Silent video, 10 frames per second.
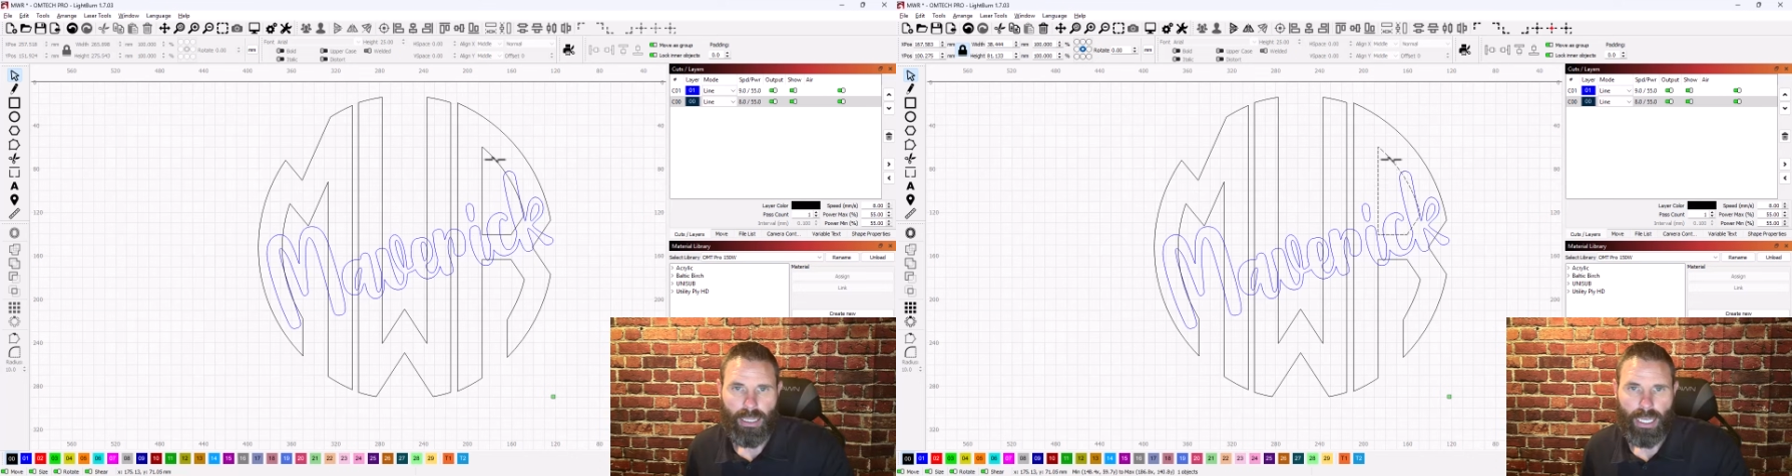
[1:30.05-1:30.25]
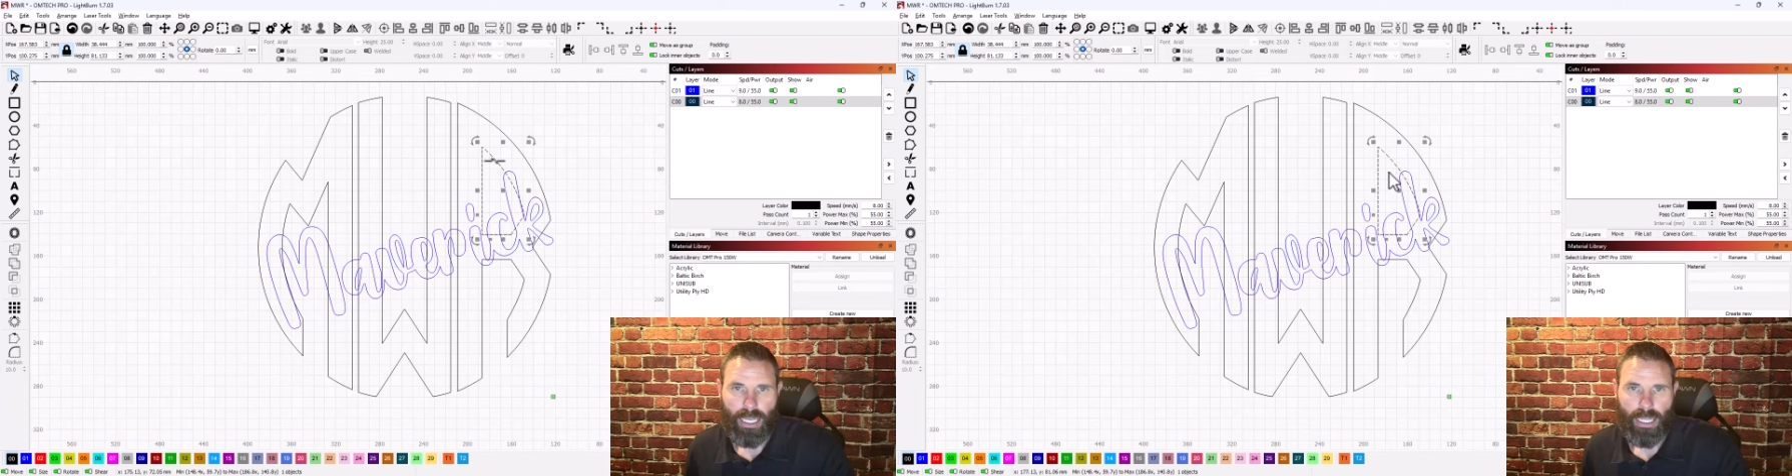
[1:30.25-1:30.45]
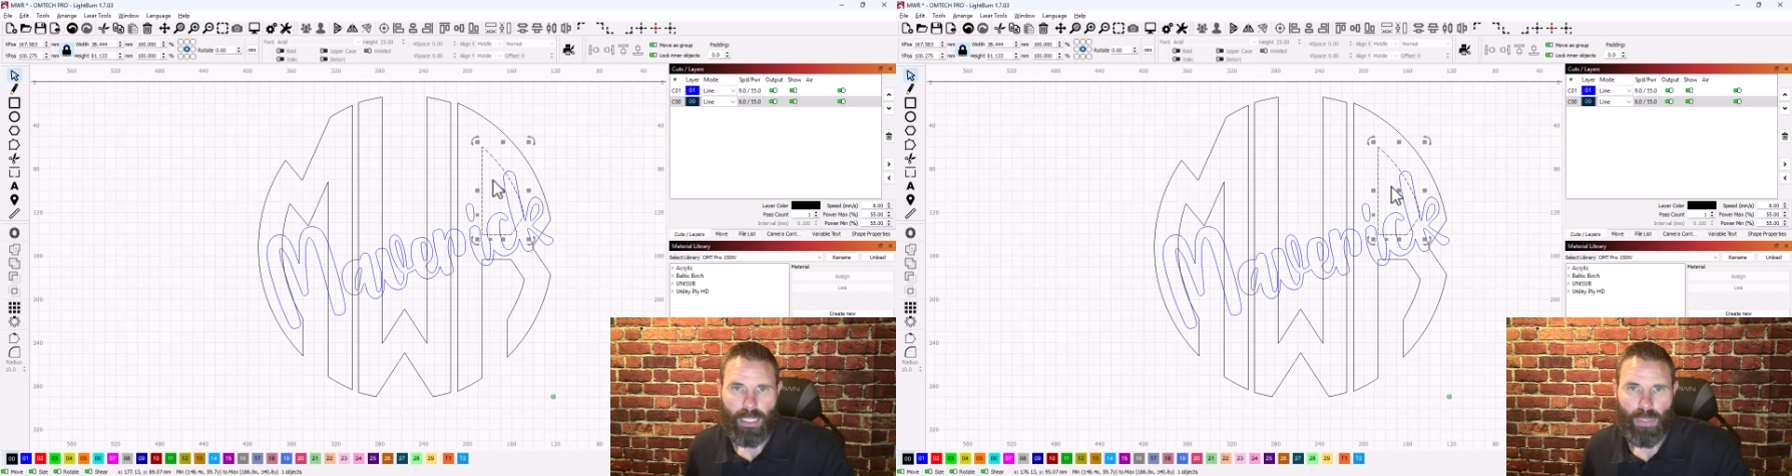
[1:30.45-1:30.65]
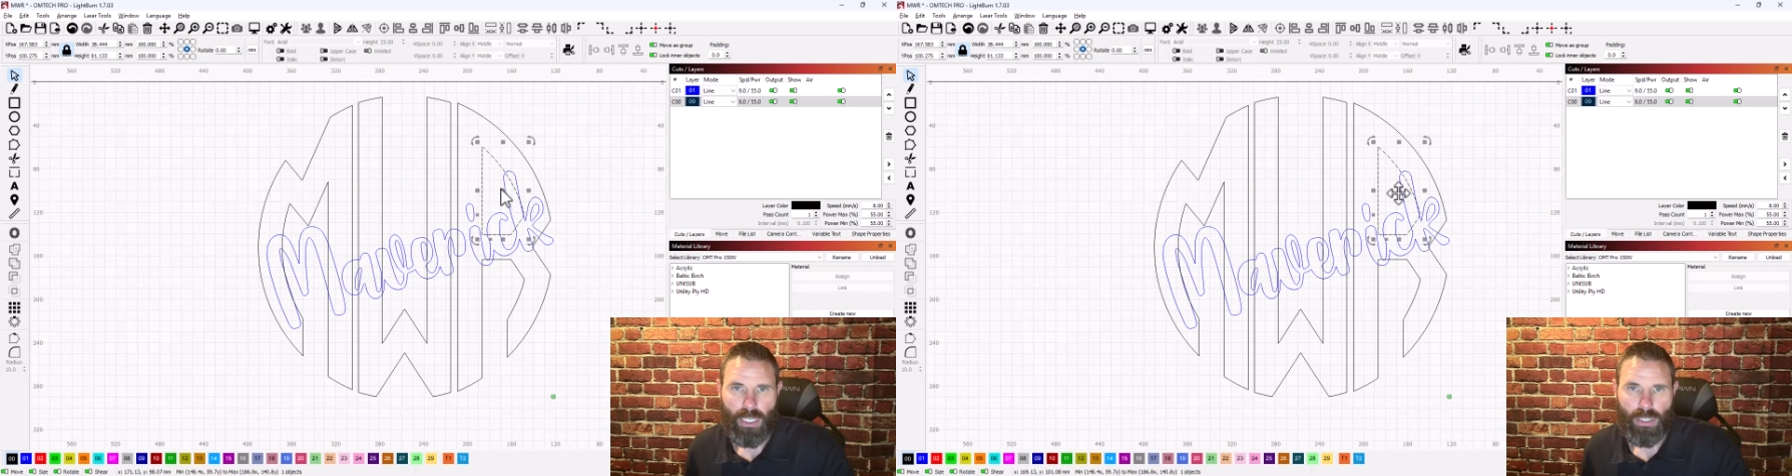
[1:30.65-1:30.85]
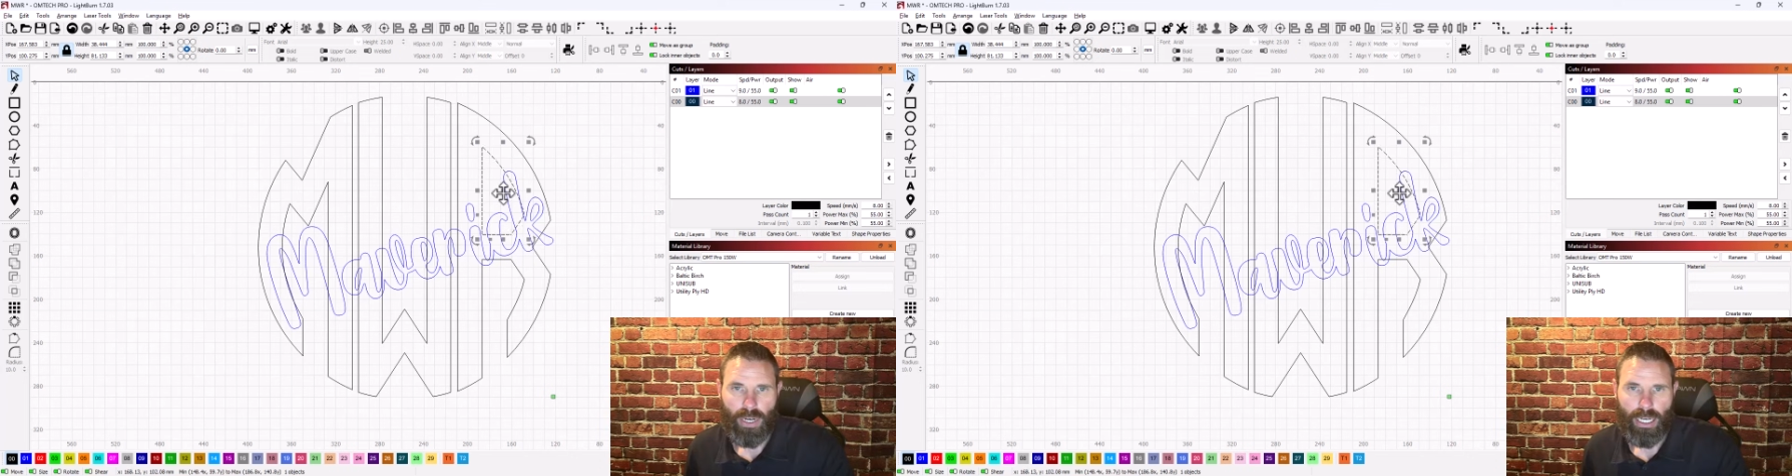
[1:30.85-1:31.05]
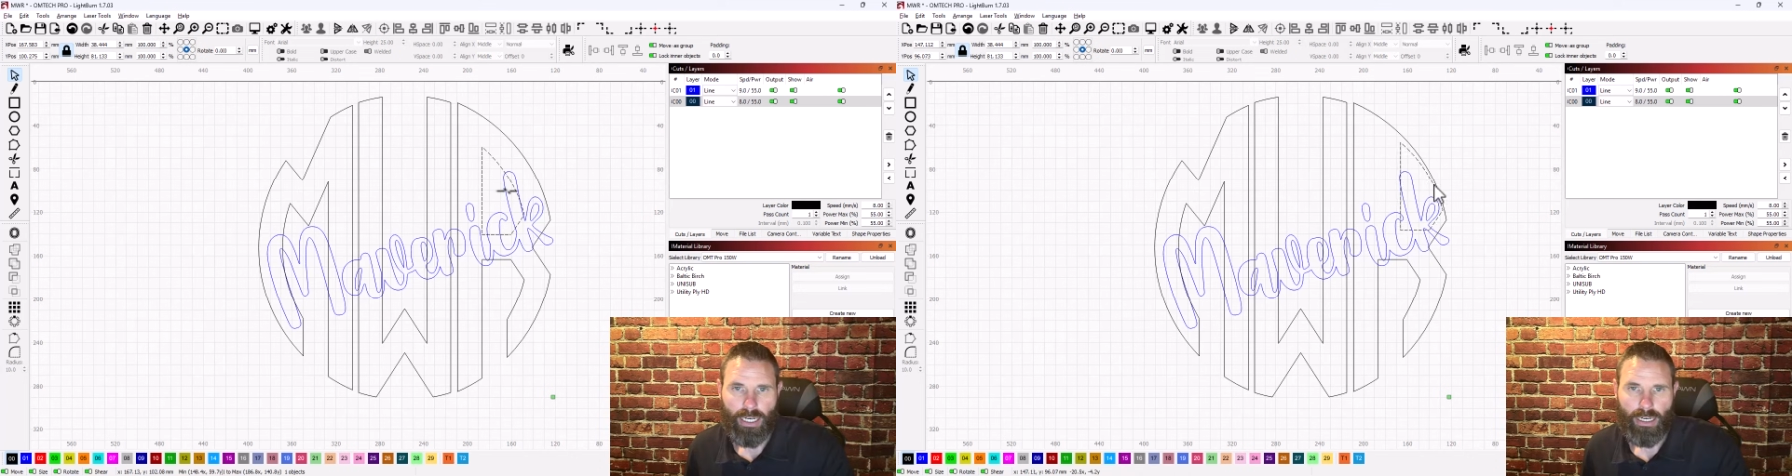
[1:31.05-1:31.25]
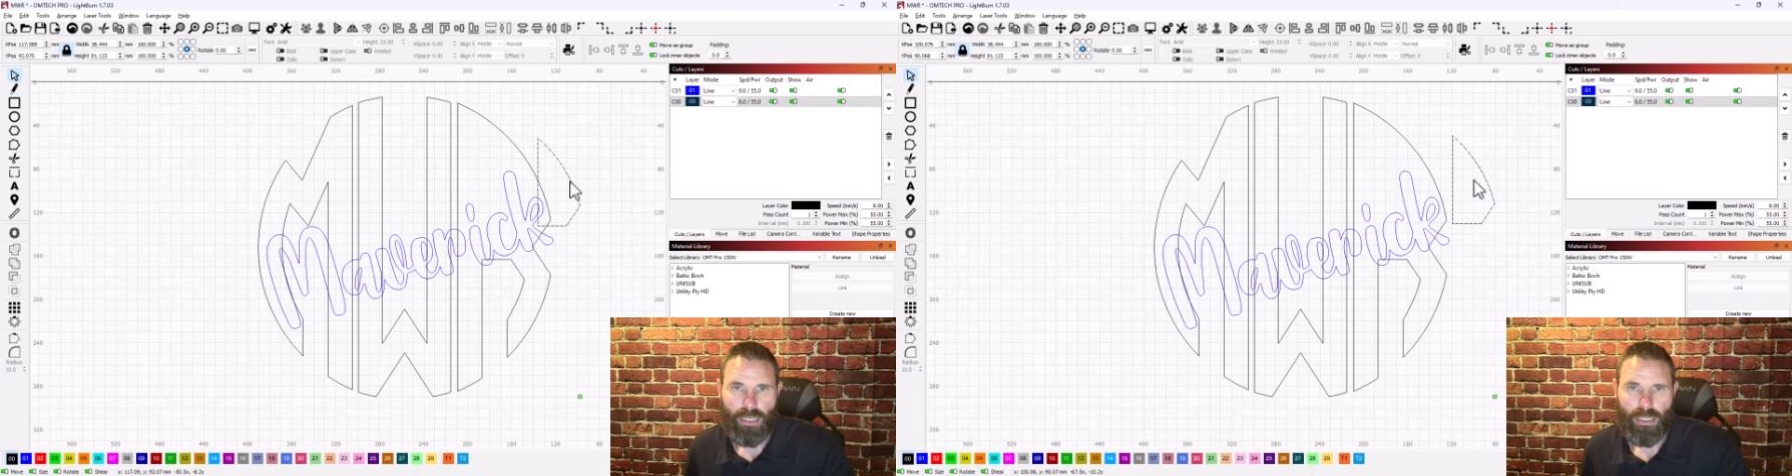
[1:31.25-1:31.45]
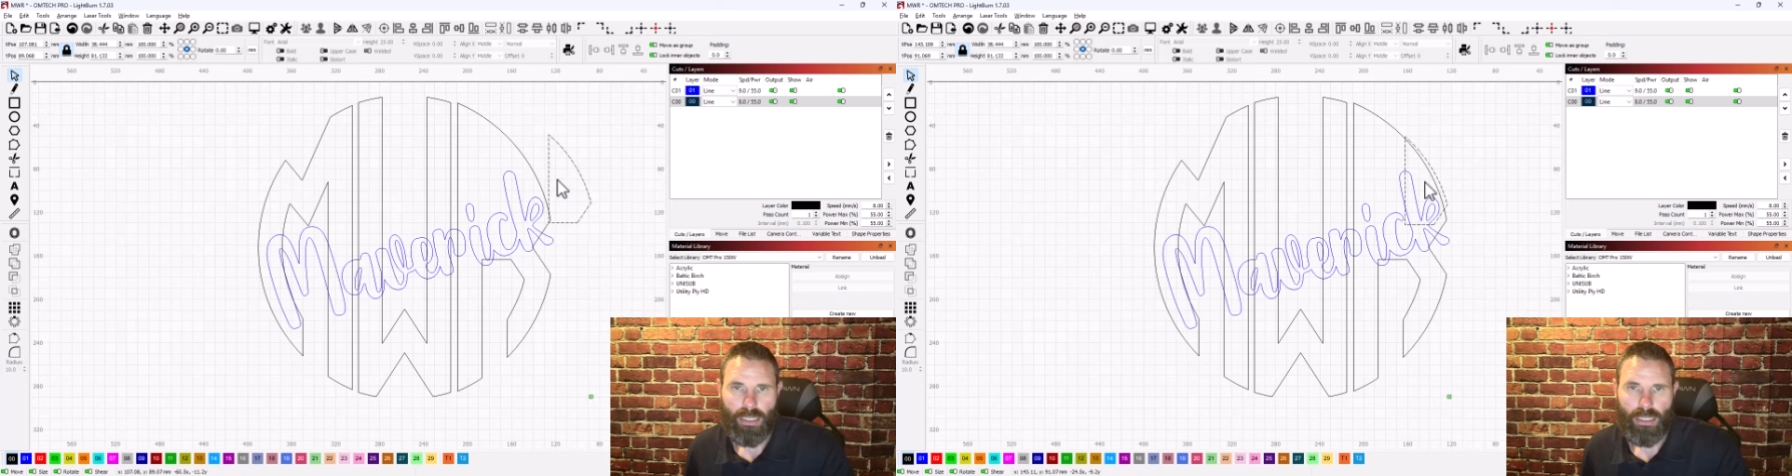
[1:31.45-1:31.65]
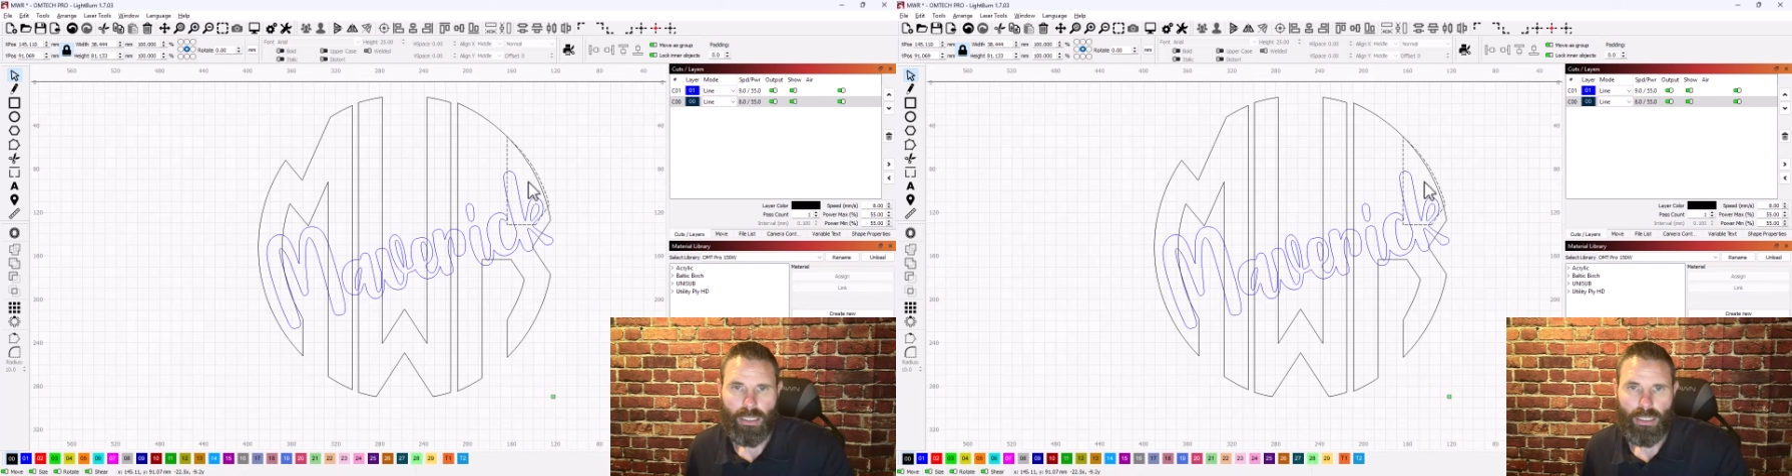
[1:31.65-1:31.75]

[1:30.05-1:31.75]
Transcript: like this piece right here,